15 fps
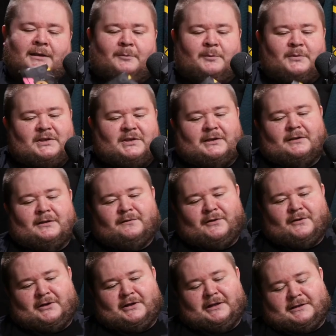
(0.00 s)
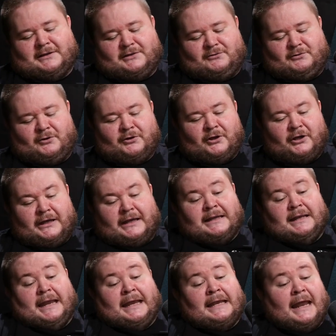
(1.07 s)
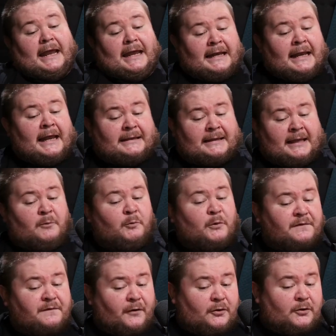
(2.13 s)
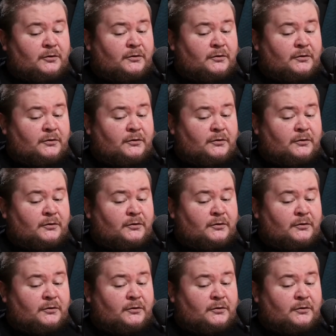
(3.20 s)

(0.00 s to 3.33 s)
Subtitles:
Let me see, I'll fucking get this wrong. He liked them wee ones.